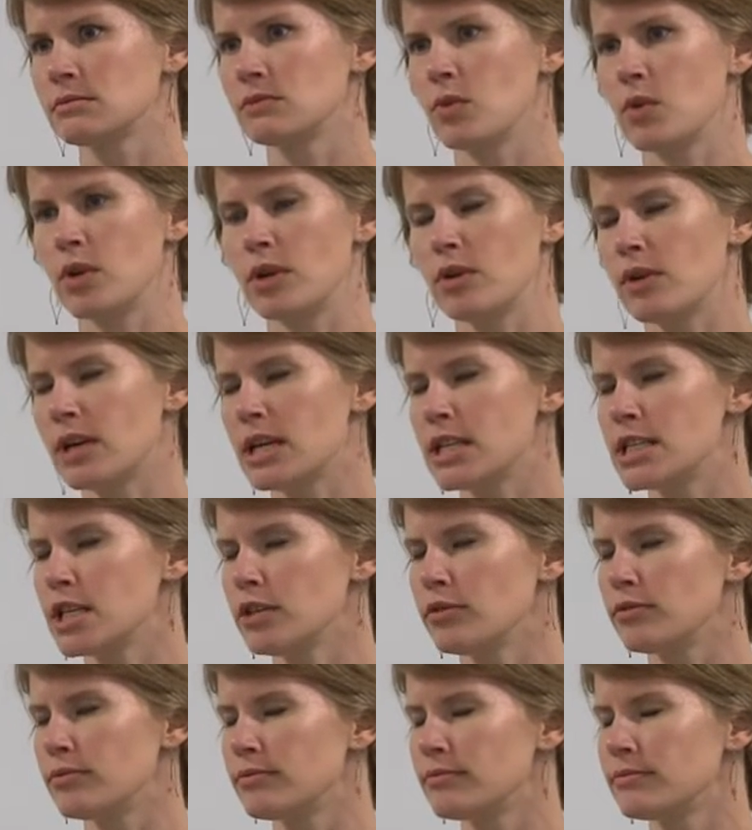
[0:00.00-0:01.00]
What do you want to
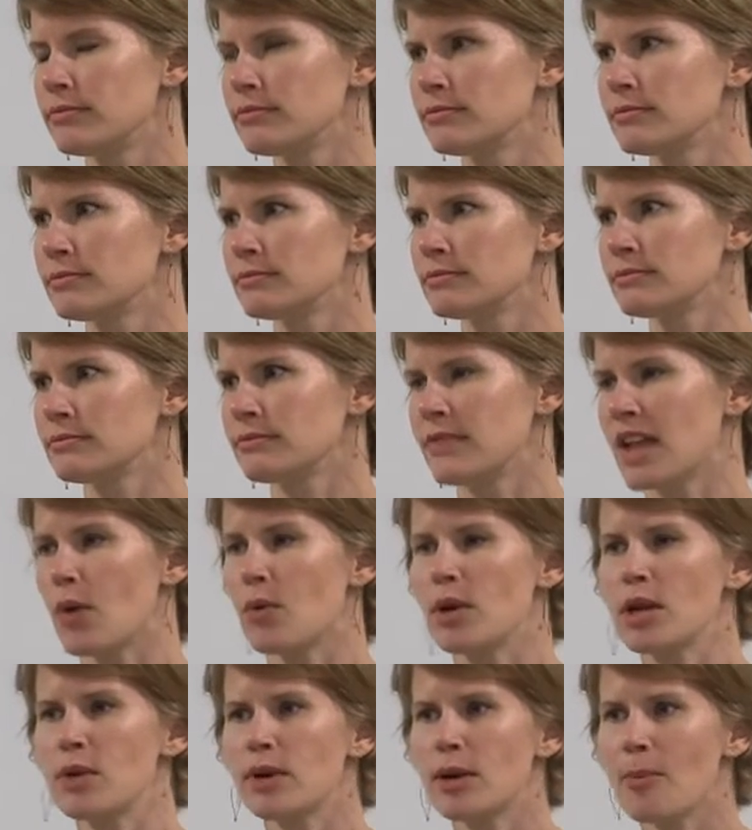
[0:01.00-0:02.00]
do? Not
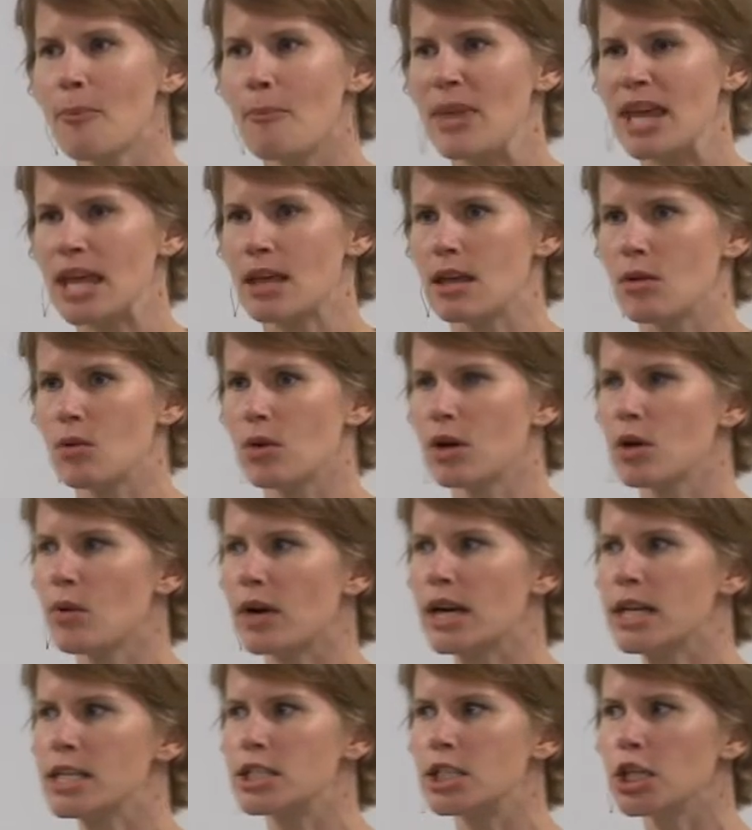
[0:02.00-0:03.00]
what do you want to be, what do you
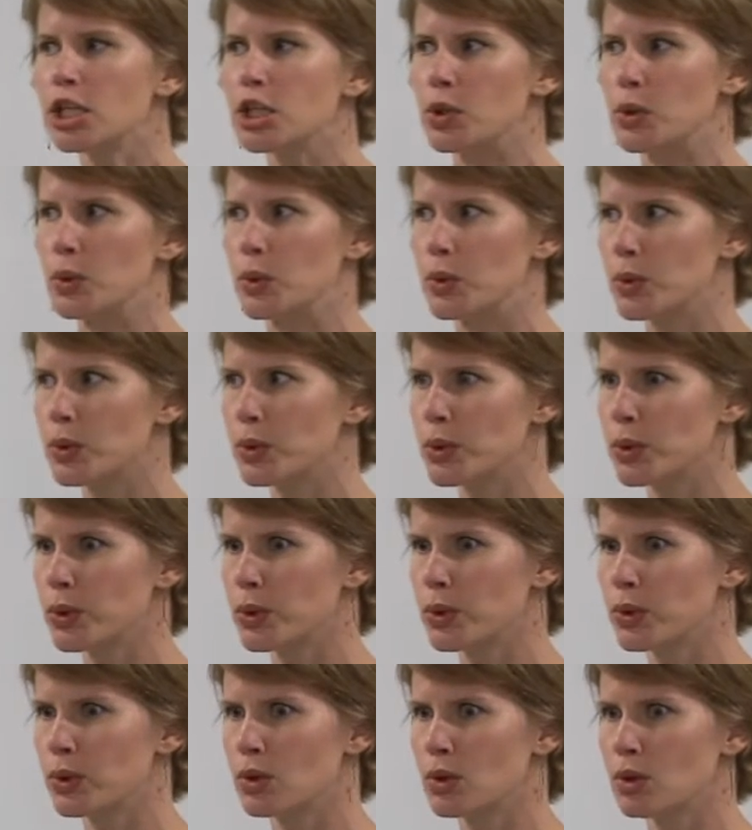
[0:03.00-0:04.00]
want to do?
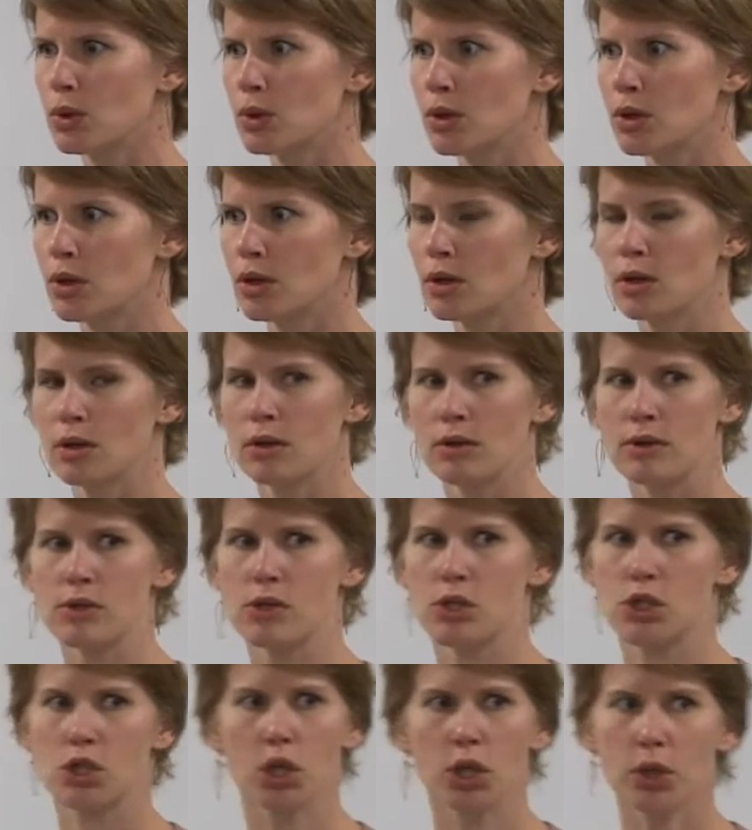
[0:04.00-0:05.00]

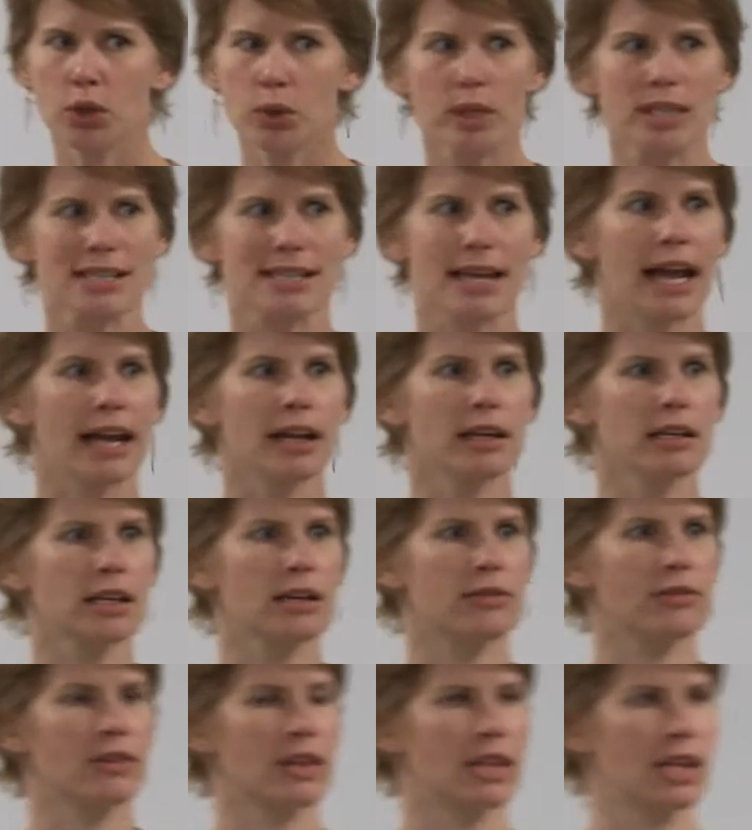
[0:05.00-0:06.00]
Those are two entirely
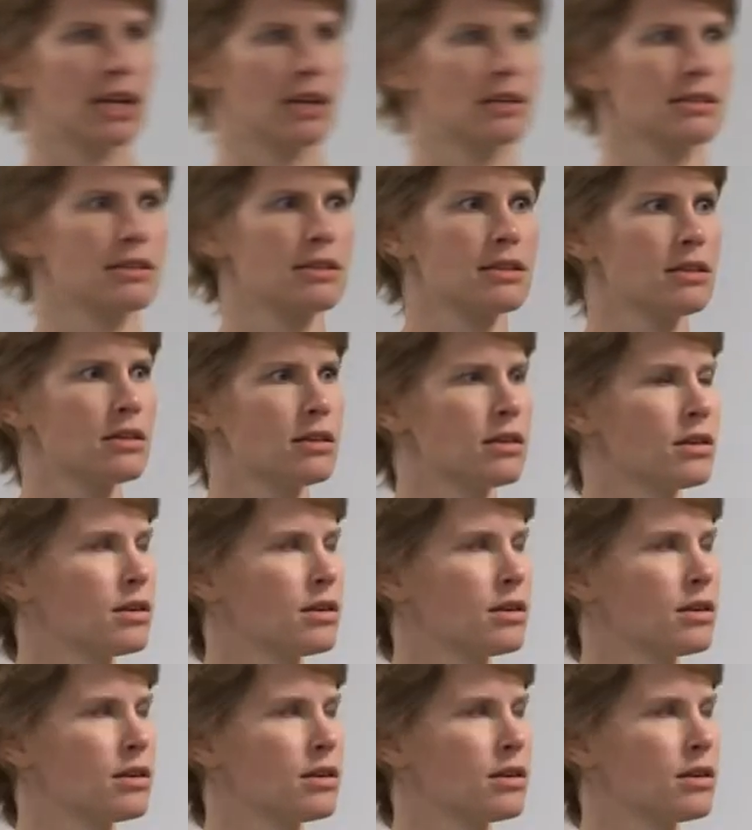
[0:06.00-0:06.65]
different things.